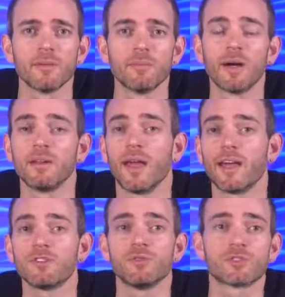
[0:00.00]
But
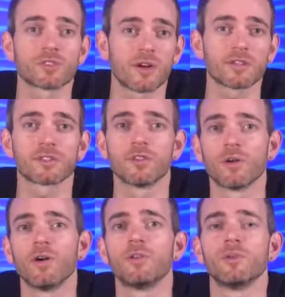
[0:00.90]
as you start to
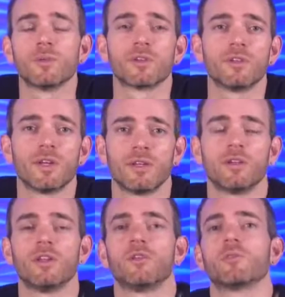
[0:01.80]
grow and you
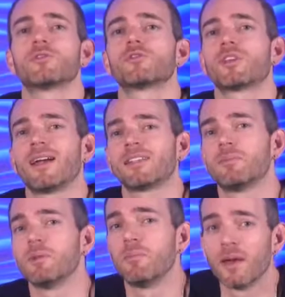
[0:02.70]
want your site to
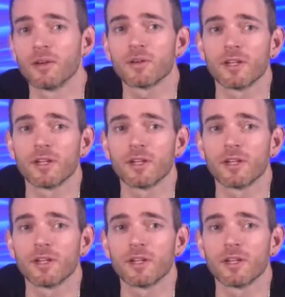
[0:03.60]
be better